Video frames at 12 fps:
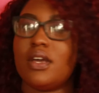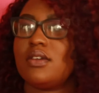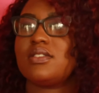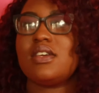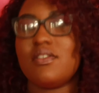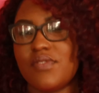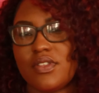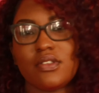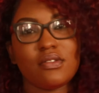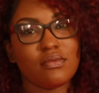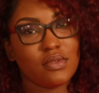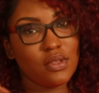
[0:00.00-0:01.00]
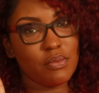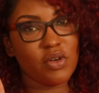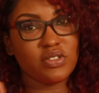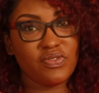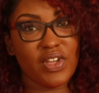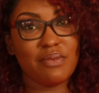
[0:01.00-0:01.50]
there's even the
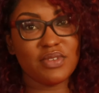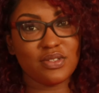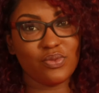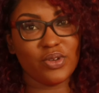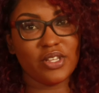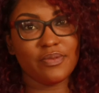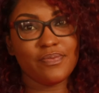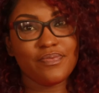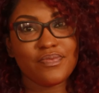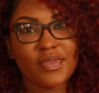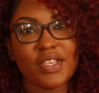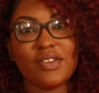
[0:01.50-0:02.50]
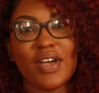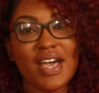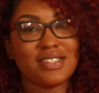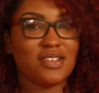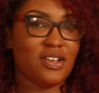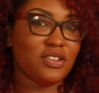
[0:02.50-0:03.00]
most famous one. You
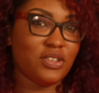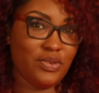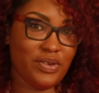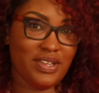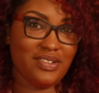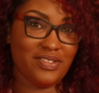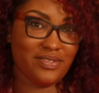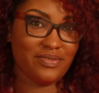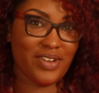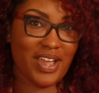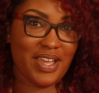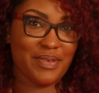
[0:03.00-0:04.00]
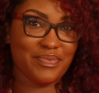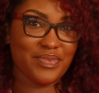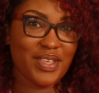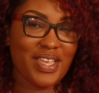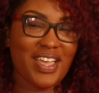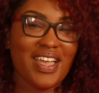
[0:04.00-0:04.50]
guys all know it, right?
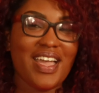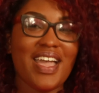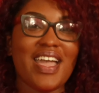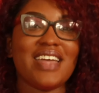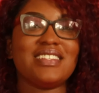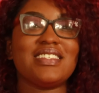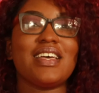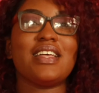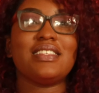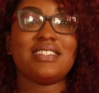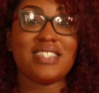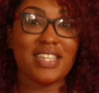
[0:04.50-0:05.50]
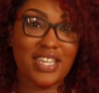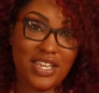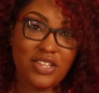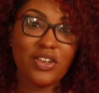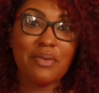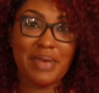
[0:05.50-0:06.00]
It's sitting
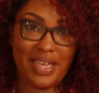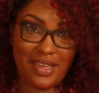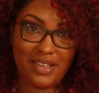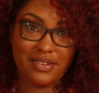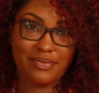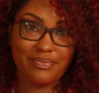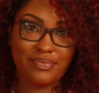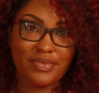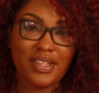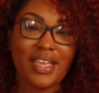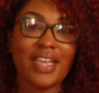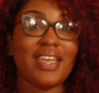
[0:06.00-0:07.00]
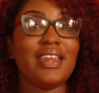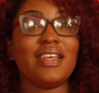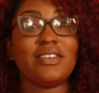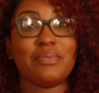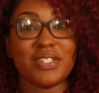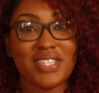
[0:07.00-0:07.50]
in your bed,
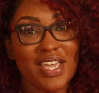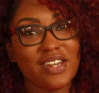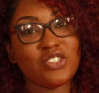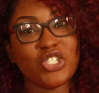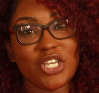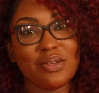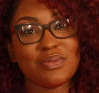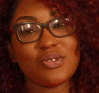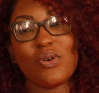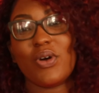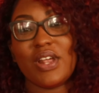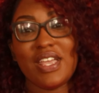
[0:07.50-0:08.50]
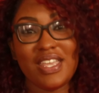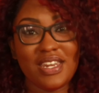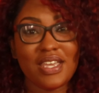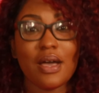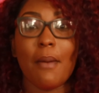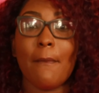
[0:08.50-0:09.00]
eating potato chips or
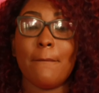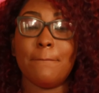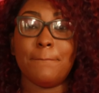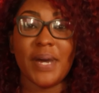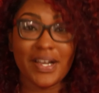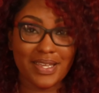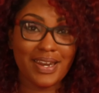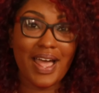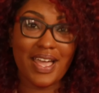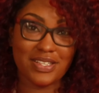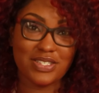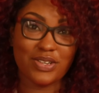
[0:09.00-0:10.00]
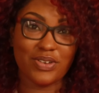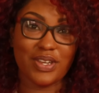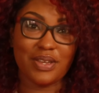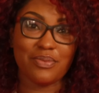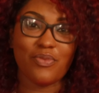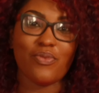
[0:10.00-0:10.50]
eating a bucket of ice
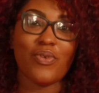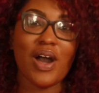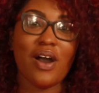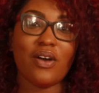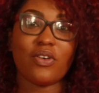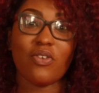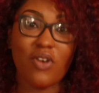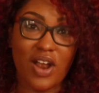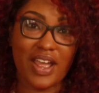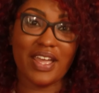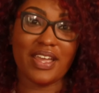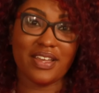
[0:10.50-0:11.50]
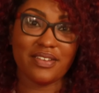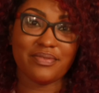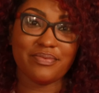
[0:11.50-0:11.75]
cream while crying.